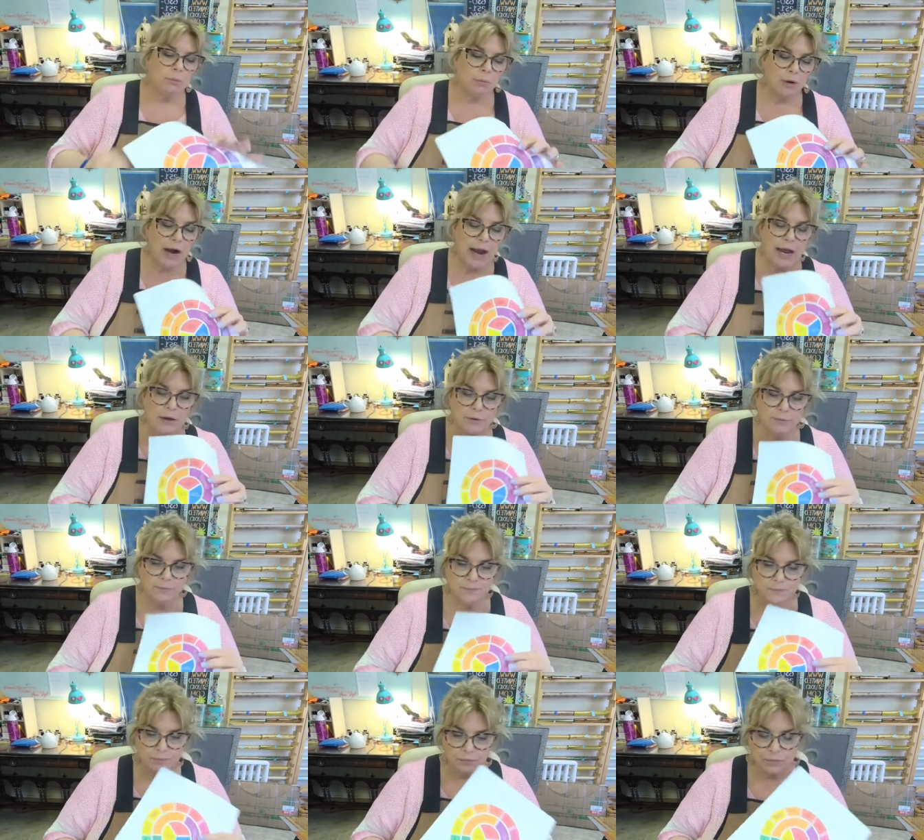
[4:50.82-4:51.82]
brown,
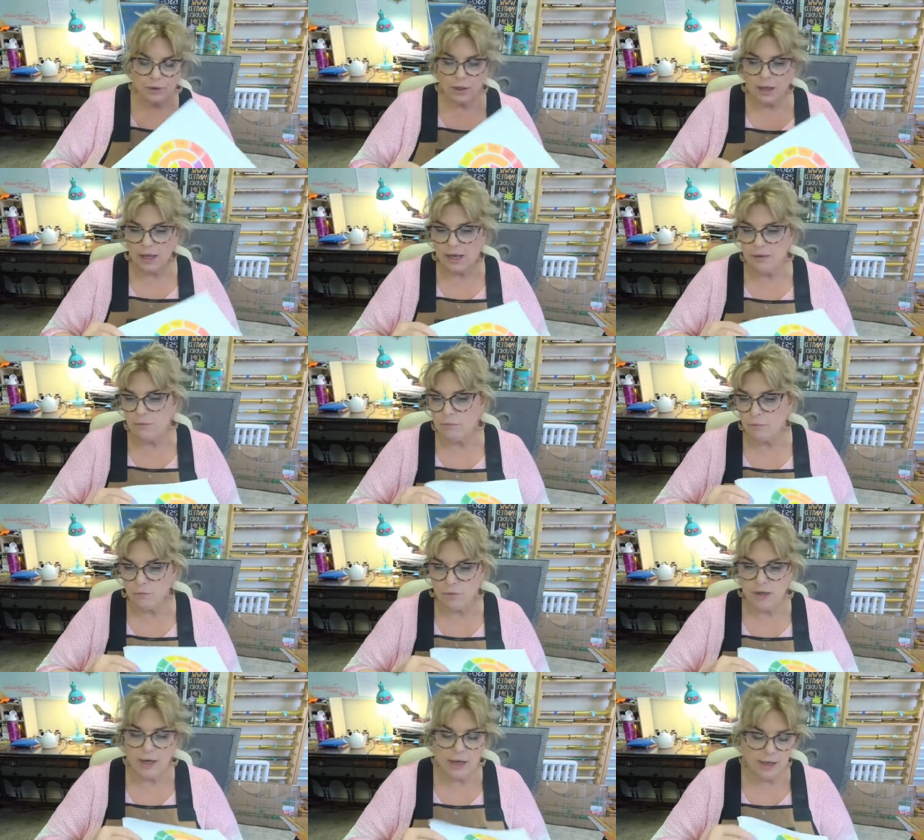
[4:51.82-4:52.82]
and
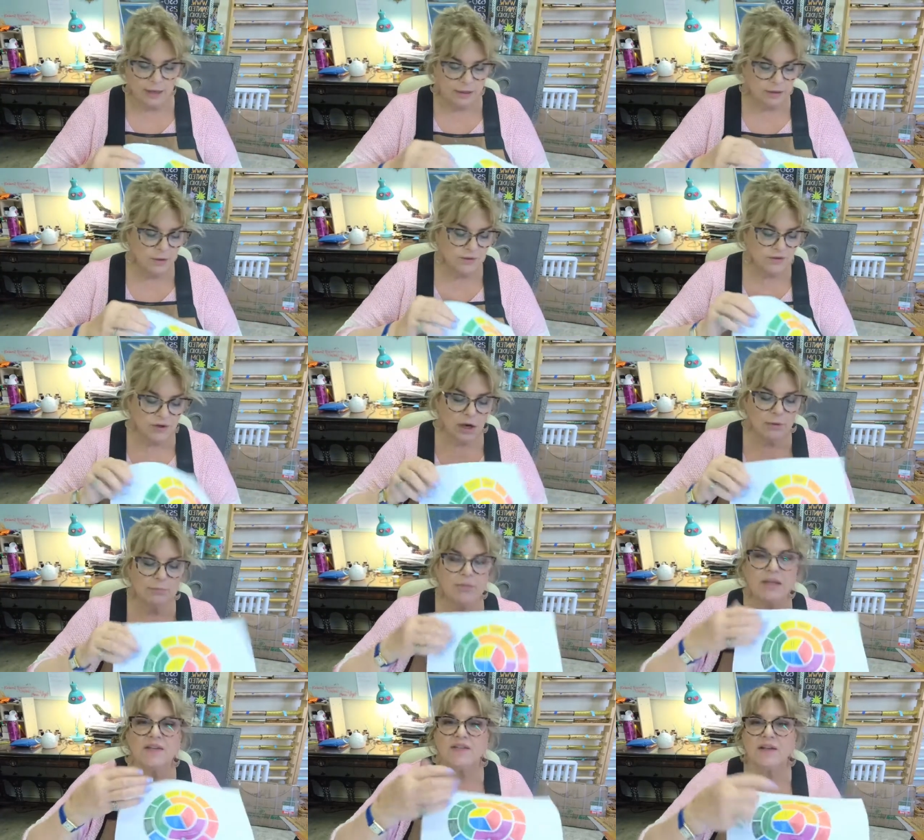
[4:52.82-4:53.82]
what you start
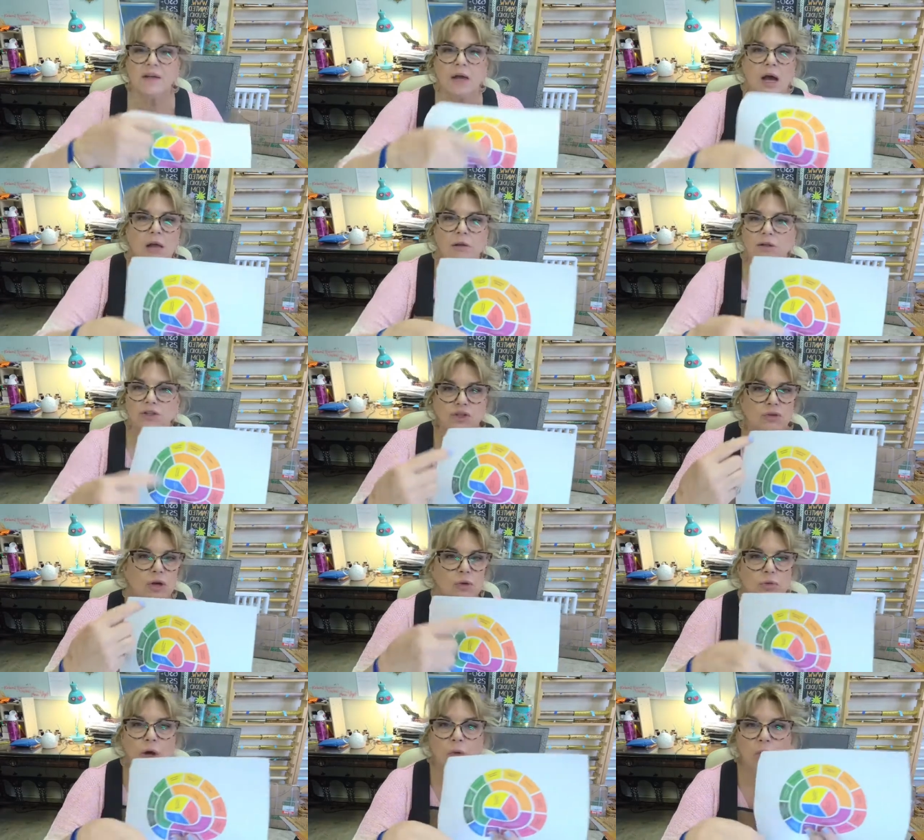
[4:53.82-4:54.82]
mixing colors, you
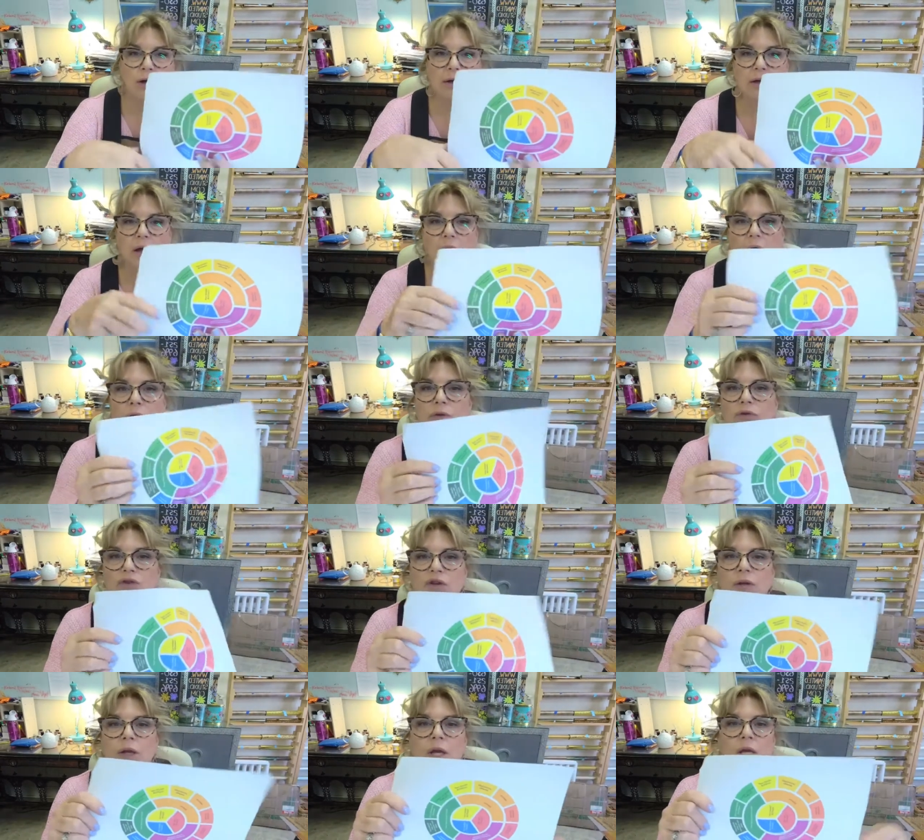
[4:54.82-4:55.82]
don't know where to go. You,
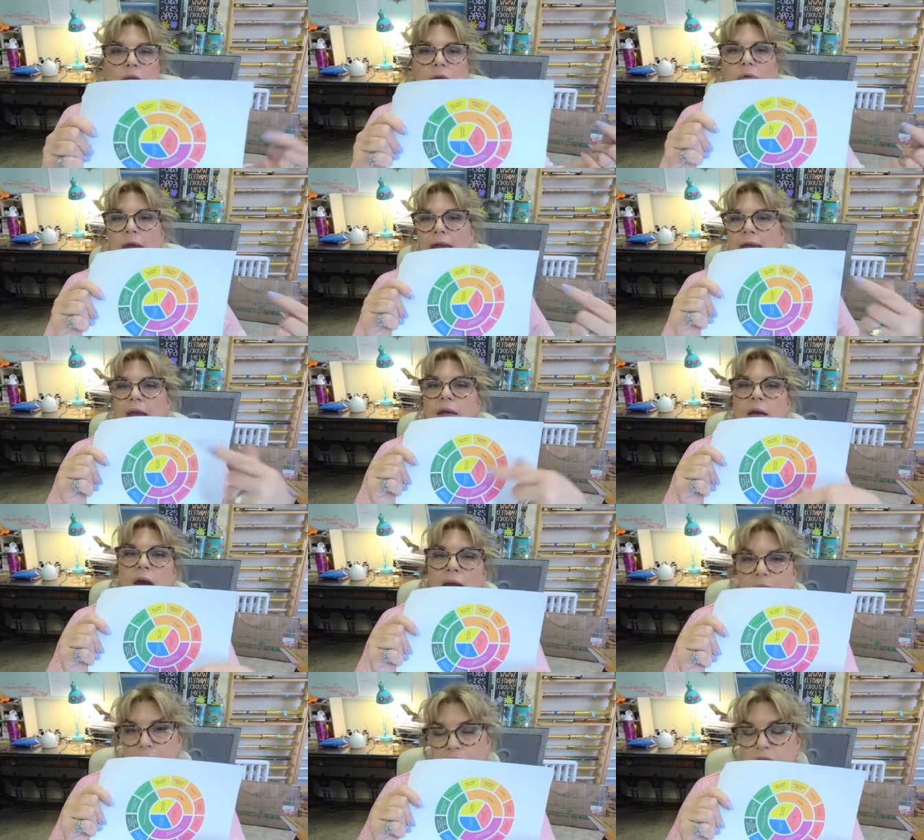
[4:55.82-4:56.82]
you a
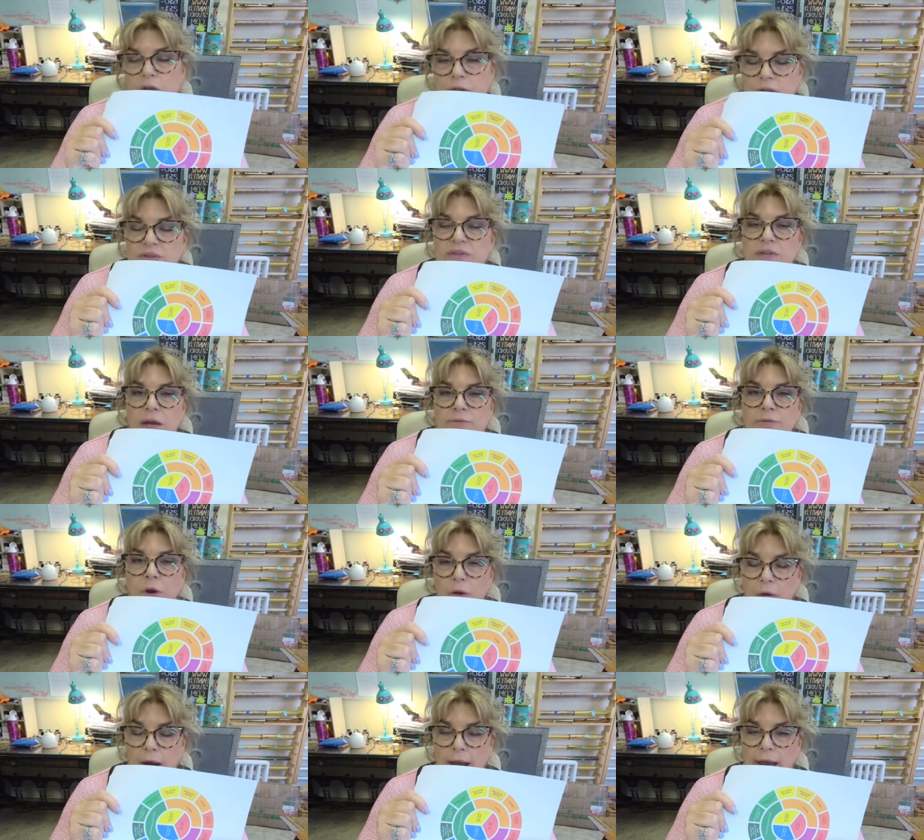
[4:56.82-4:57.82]
either turn stuff
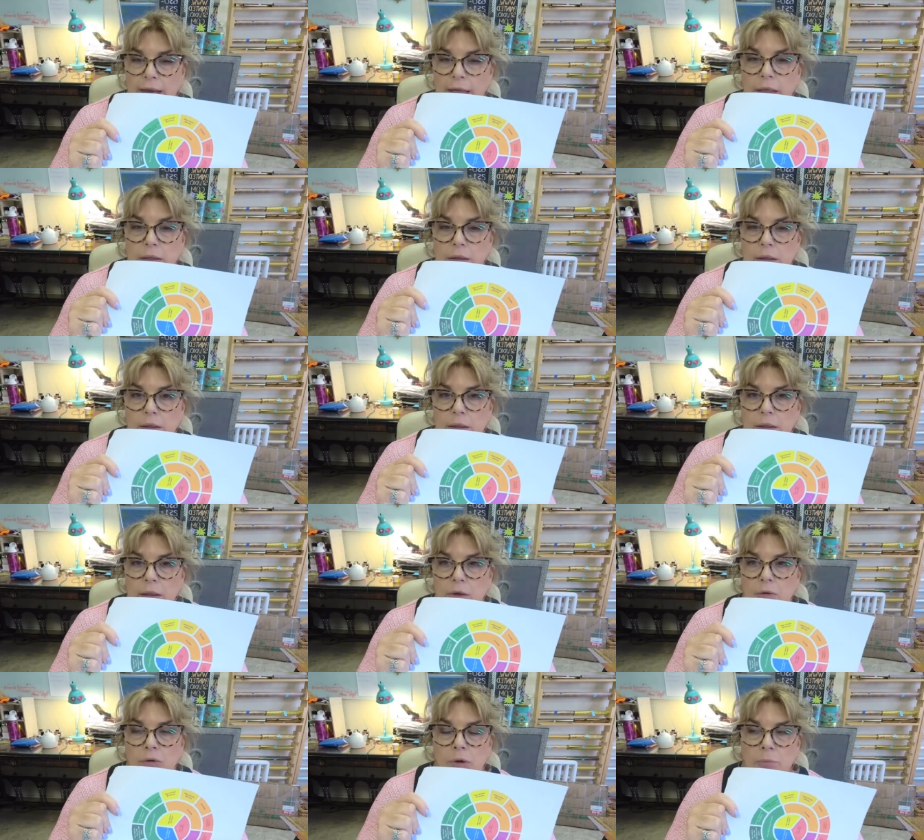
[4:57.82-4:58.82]
gray,
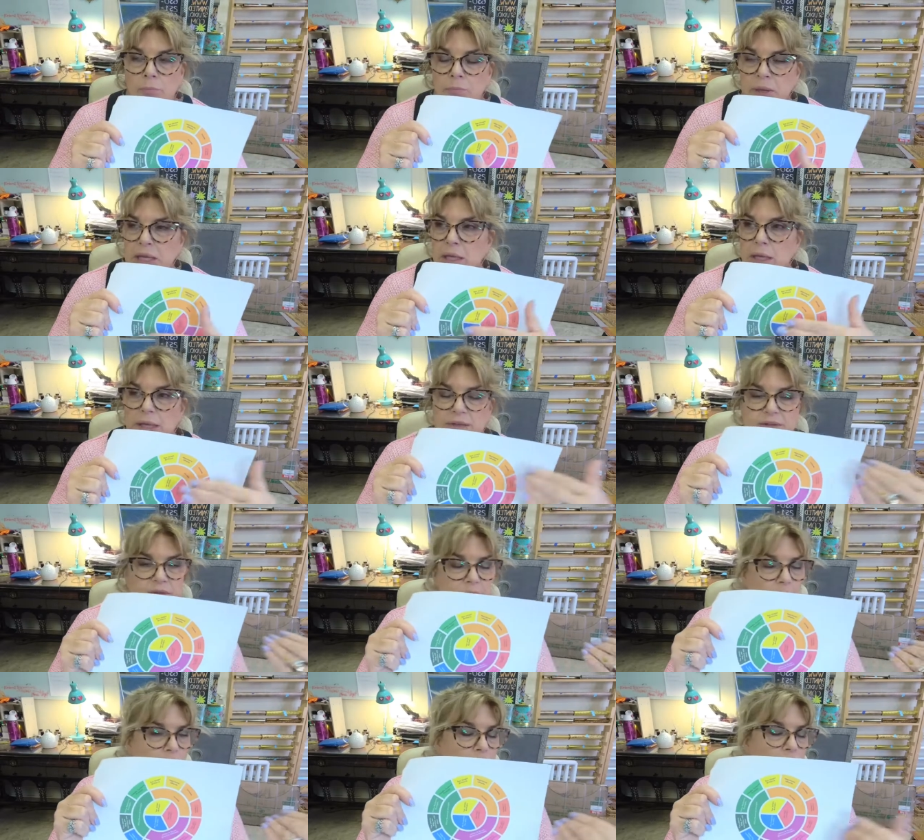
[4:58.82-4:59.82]
or B, it's
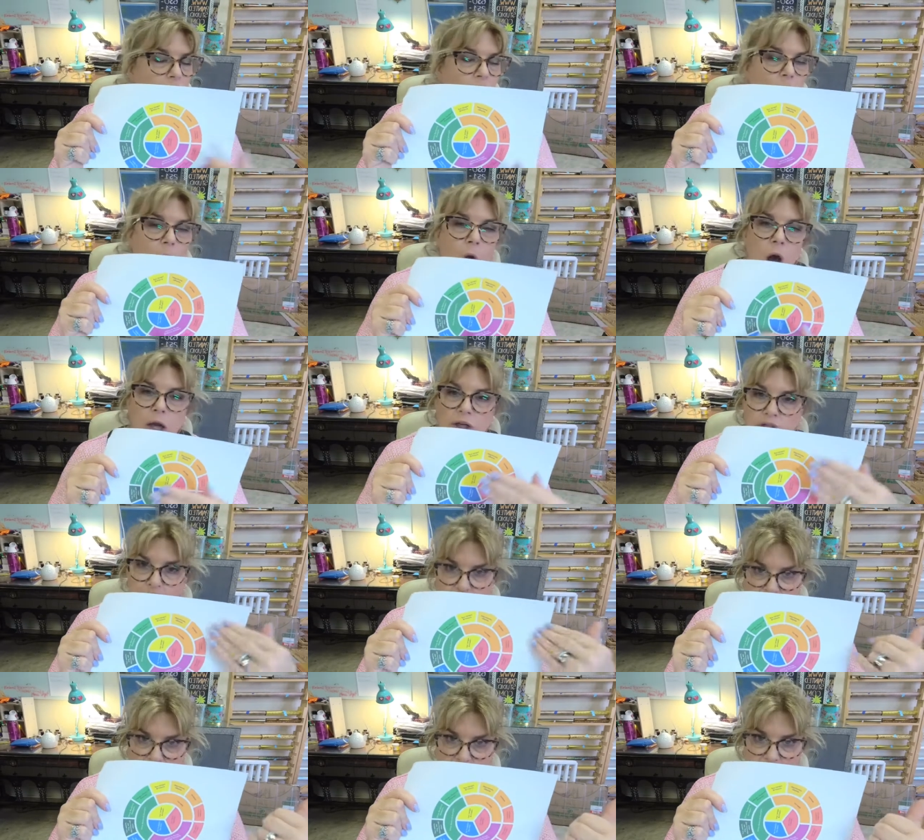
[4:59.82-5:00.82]
the wrong
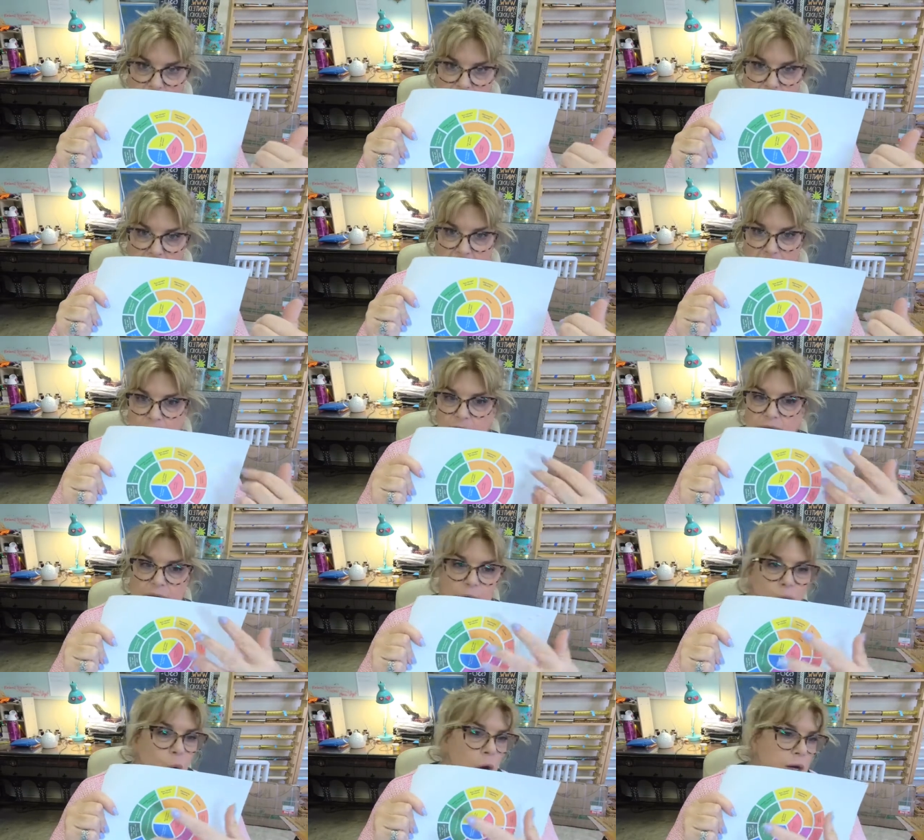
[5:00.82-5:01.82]
shade of brown. You,
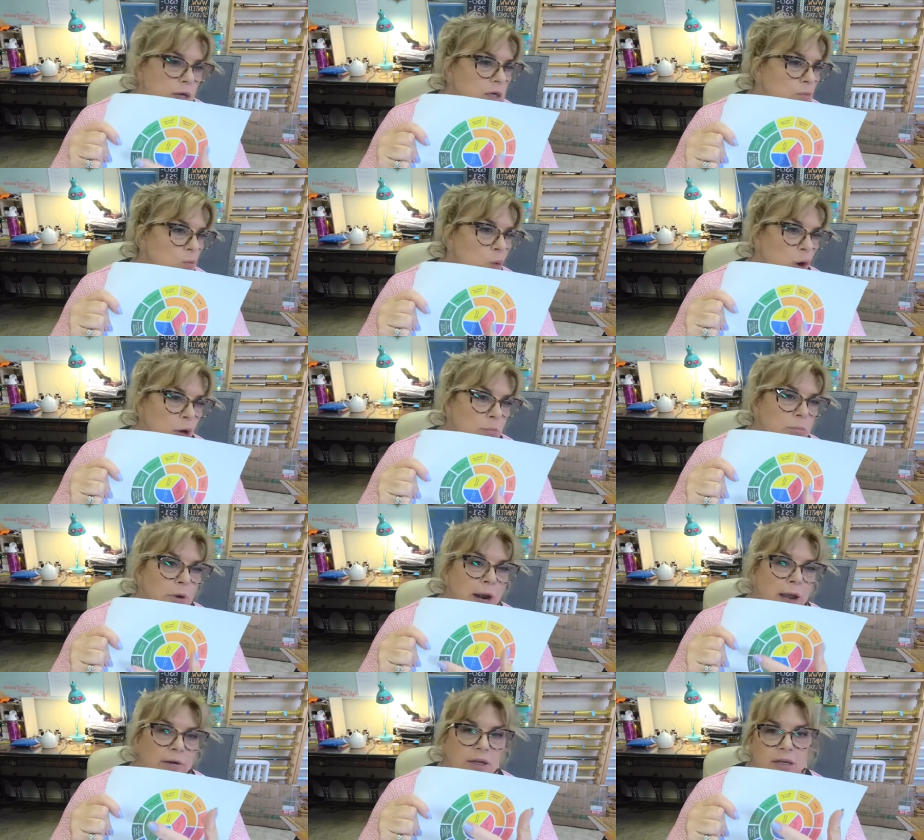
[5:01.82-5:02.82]
you, wanted a warm
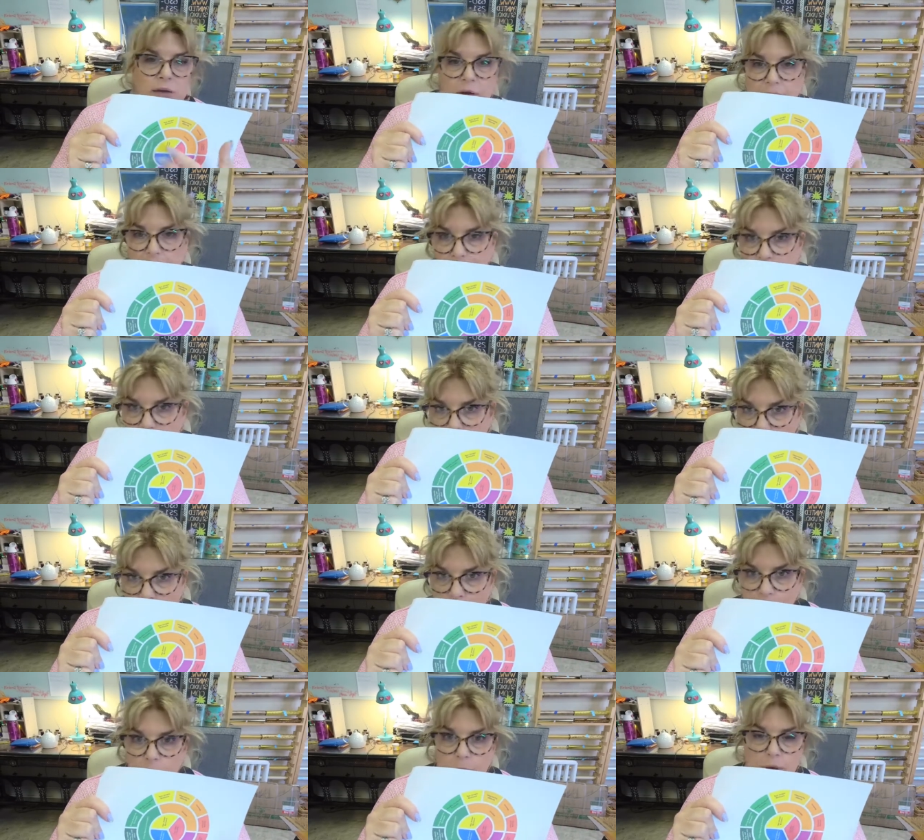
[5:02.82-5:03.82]
brown and you end up with a
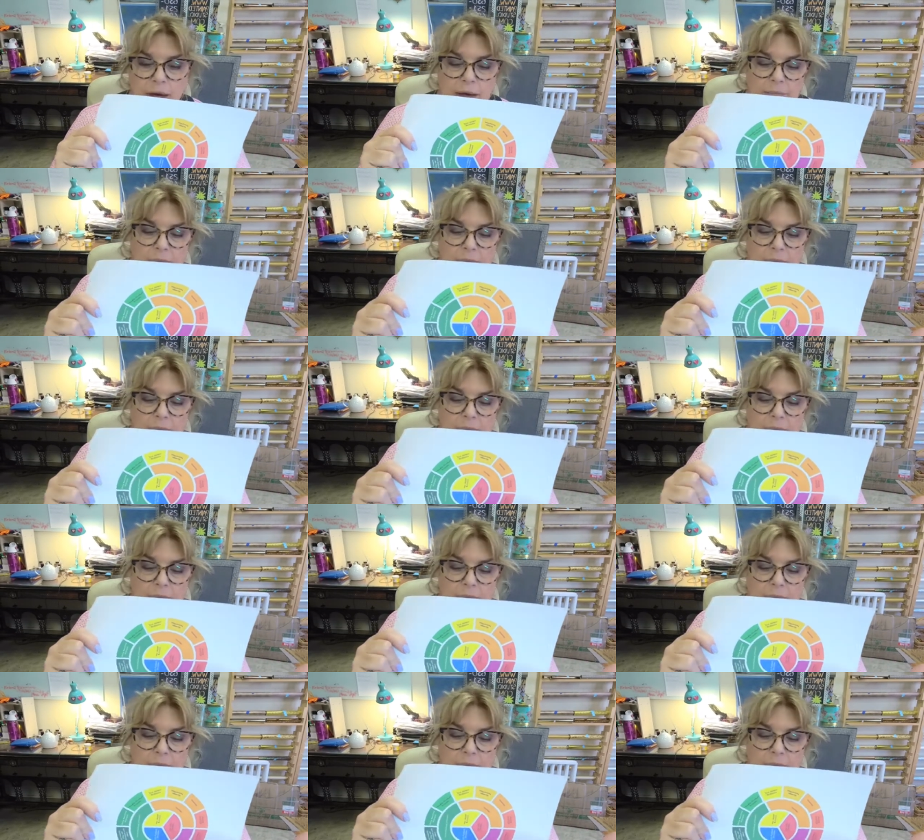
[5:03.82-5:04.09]
cool brown,